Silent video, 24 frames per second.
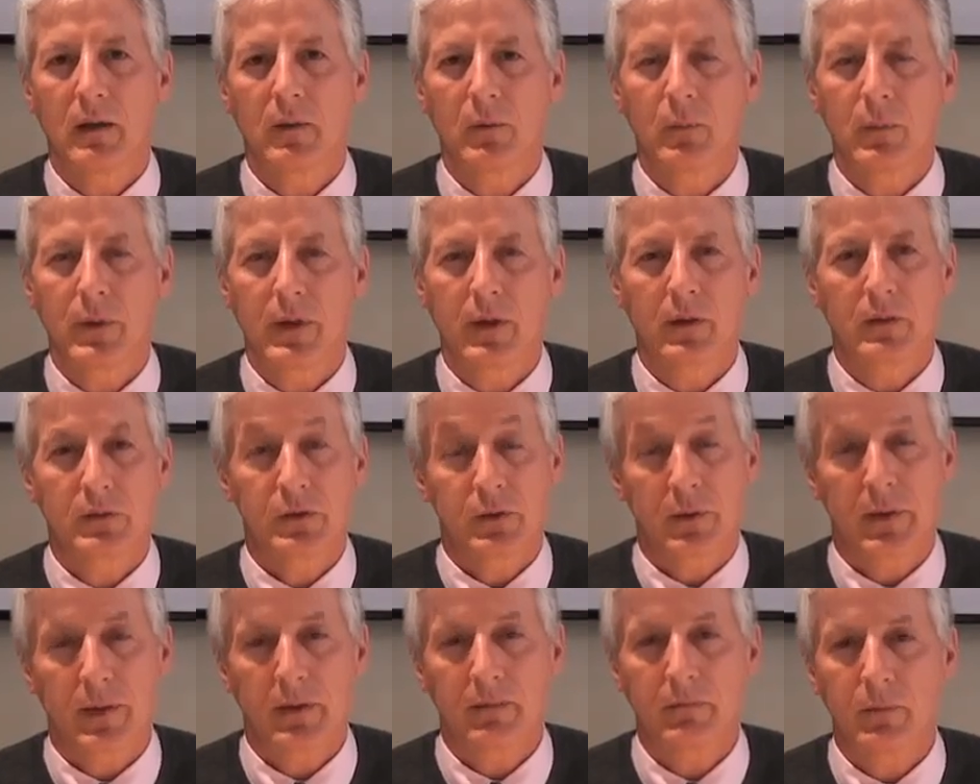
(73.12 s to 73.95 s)
We
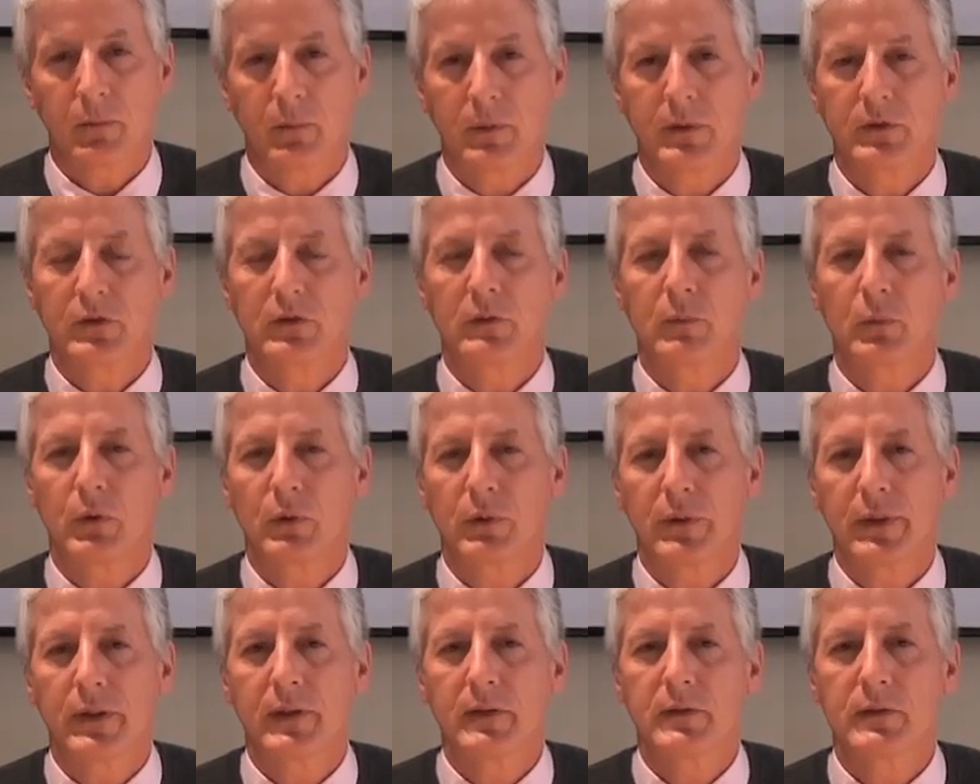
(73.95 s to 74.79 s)
also have Original
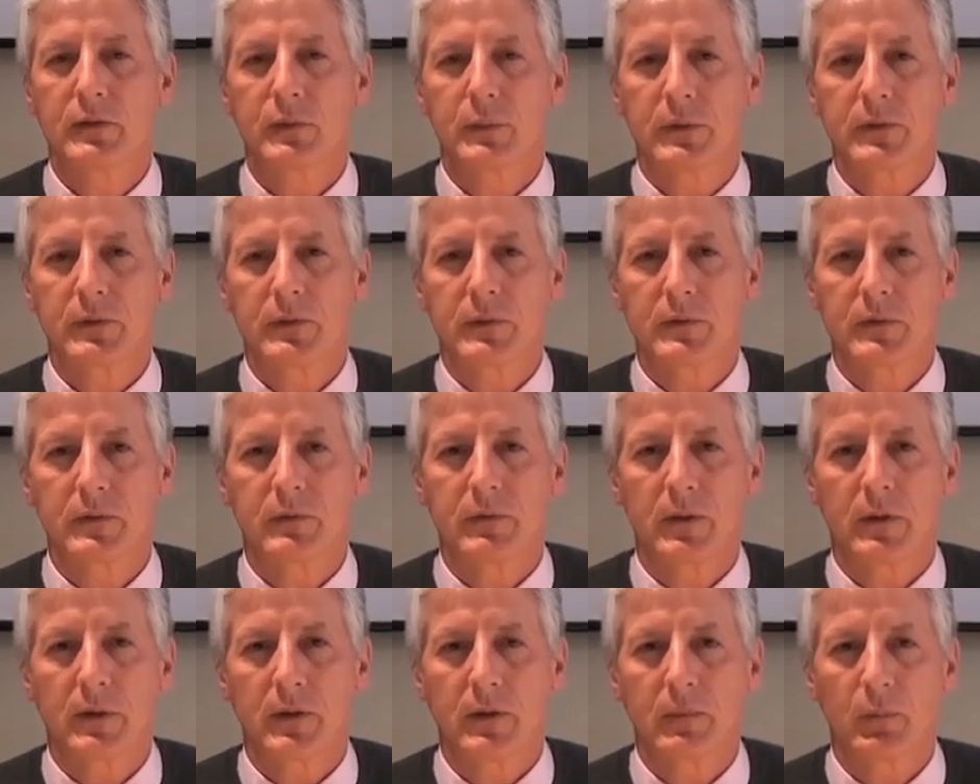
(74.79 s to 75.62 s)
Marines, which is a
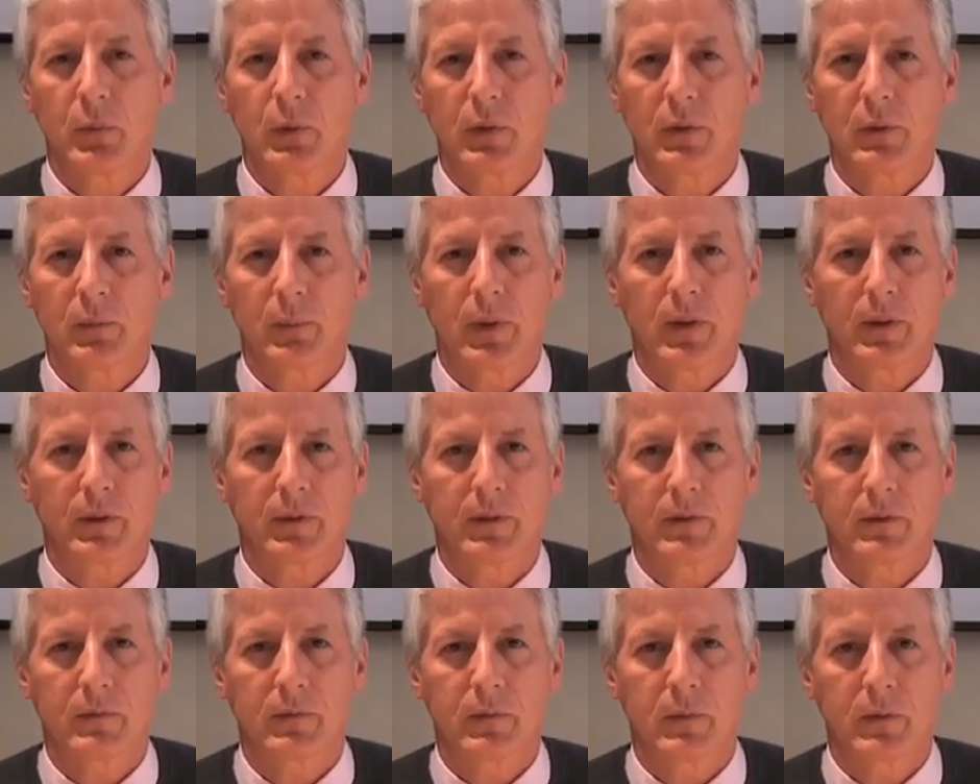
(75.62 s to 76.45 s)
very important
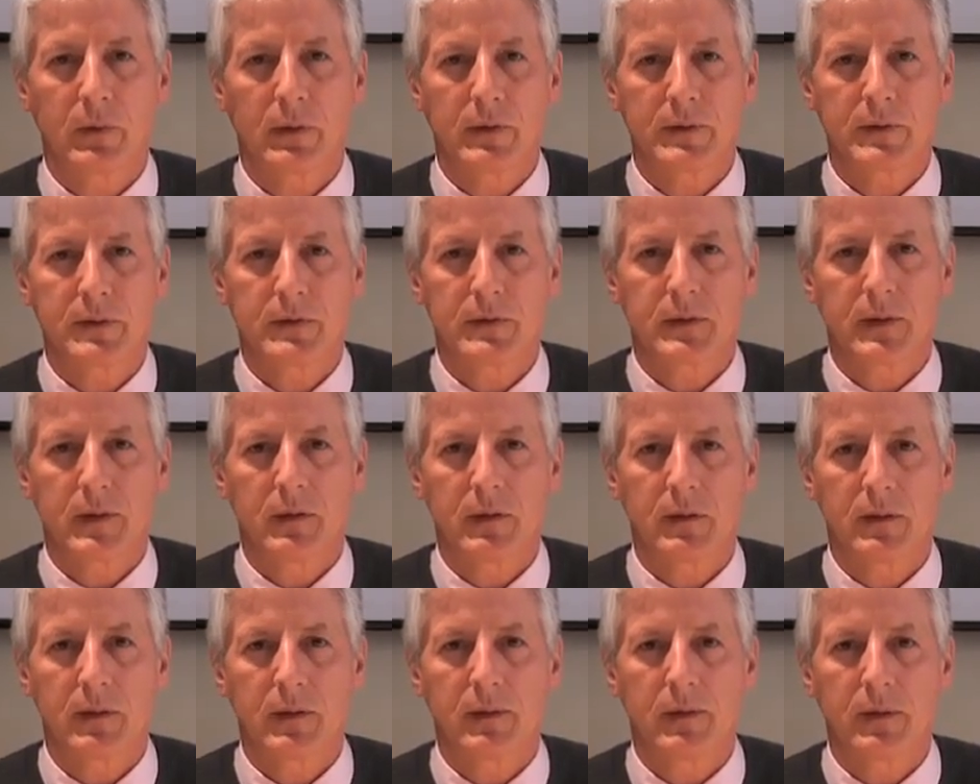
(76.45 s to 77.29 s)
partner for us
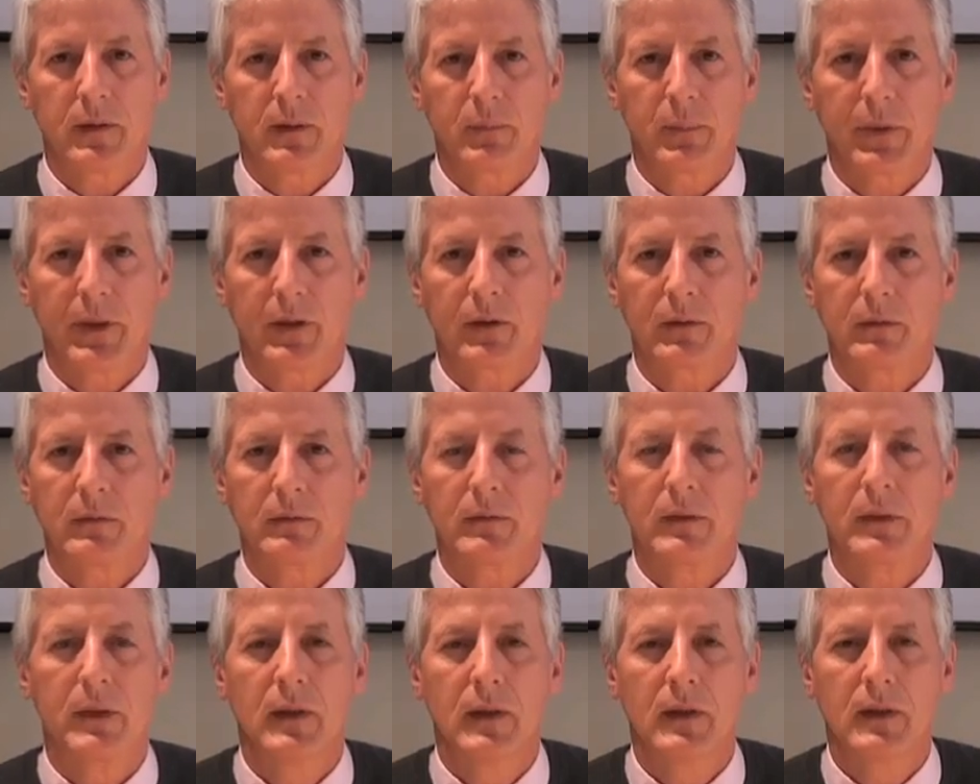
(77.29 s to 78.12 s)
in the apparel
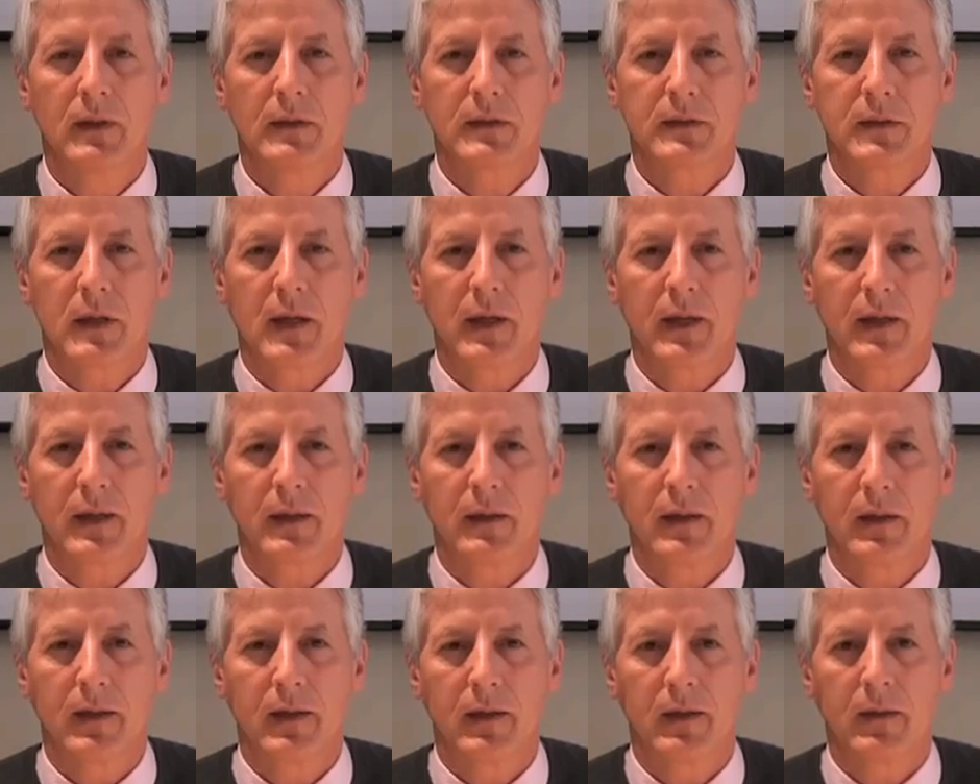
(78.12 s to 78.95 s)

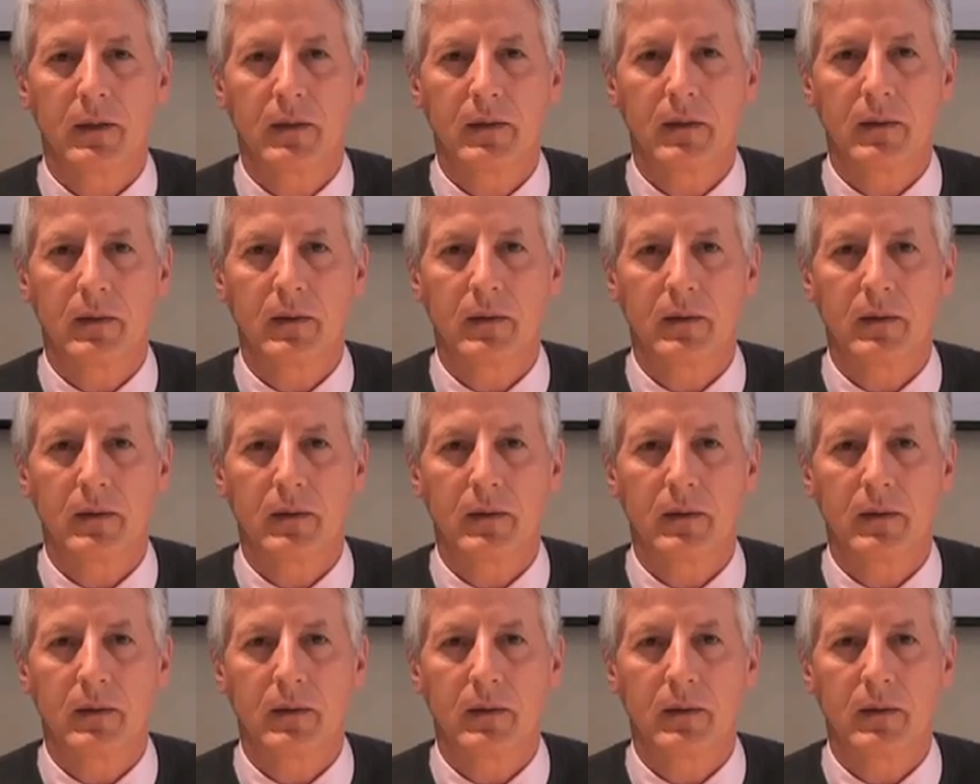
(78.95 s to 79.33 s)
side, and